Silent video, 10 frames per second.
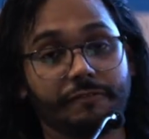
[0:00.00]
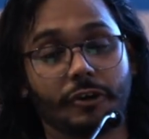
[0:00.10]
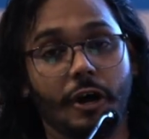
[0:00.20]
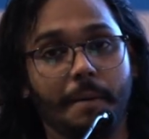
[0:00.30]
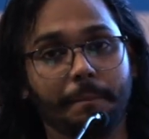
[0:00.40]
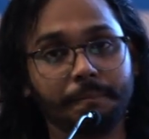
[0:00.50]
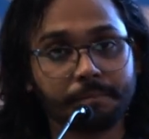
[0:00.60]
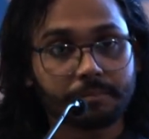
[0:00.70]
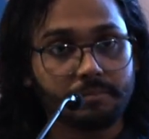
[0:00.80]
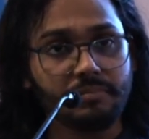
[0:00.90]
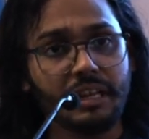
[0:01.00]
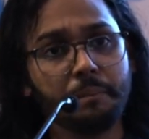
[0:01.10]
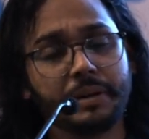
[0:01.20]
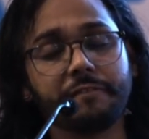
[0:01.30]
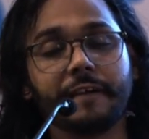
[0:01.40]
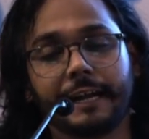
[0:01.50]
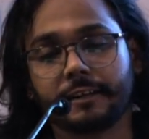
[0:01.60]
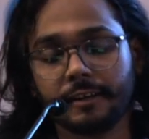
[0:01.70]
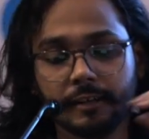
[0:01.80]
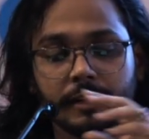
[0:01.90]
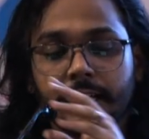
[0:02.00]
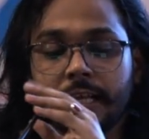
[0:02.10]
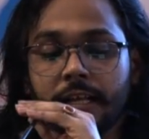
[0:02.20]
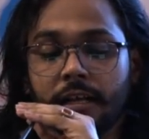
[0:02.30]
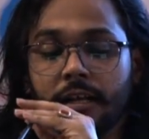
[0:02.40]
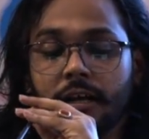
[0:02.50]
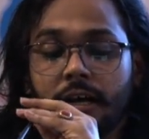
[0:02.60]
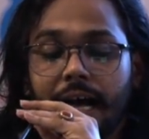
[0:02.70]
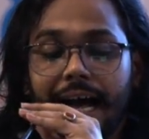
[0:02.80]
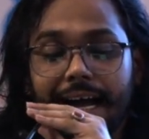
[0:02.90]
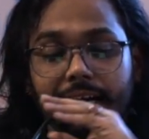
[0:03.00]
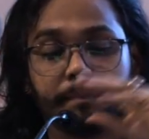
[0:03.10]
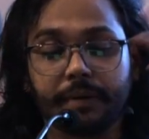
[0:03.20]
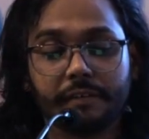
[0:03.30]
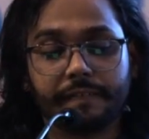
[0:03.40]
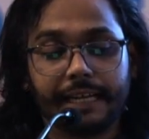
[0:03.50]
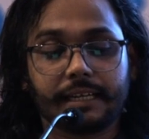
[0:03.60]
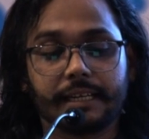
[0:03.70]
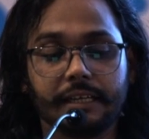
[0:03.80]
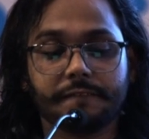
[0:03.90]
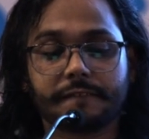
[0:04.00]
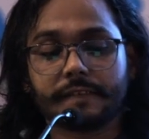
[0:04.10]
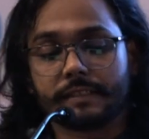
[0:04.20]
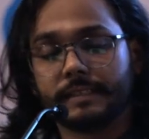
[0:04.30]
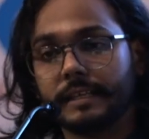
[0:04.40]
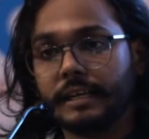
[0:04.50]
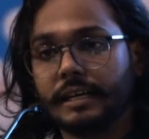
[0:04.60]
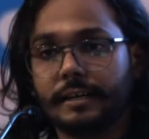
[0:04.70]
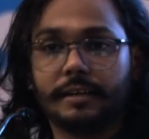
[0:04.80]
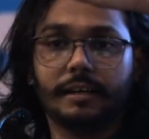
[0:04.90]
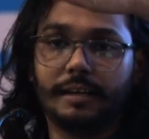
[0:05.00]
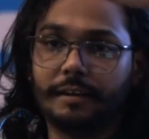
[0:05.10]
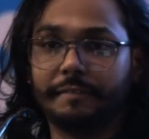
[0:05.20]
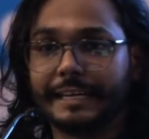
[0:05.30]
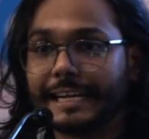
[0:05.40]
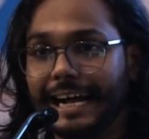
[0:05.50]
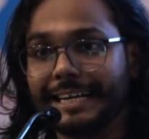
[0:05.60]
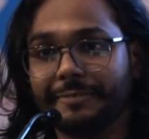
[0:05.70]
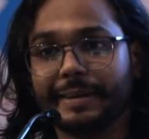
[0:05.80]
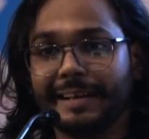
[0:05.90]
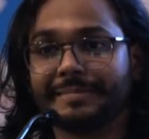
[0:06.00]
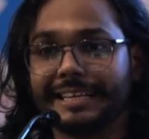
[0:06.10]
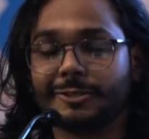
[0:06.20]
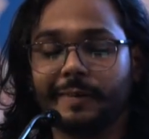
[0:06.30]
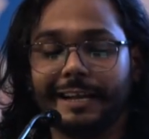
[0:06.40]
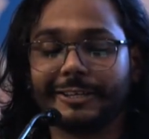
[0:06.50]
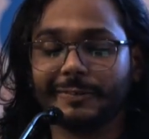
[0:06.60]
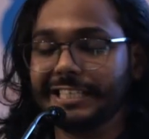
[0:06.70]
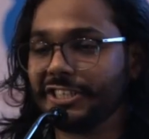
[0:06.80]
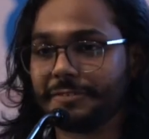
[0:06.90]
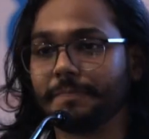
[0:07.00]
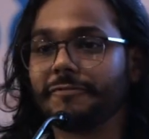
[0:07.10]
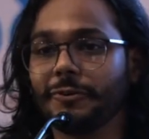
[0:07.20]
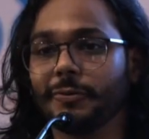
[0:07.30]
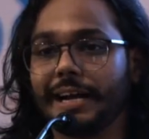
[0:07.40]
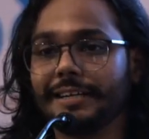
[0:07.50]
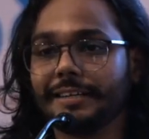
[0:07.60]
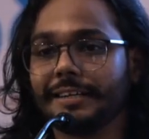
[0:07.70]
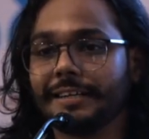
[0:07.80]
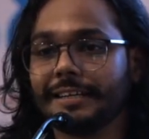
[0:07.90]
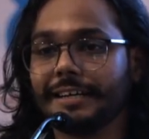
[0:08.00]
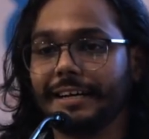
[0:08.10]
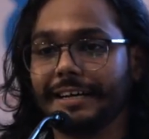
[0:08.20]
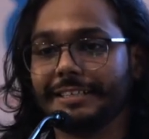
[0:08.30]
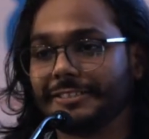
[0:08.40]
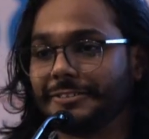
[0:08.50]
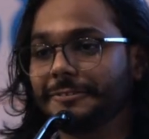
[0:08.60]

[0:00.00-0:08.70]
from Prefect. And Prefect gives a very random names as well to each flow run, just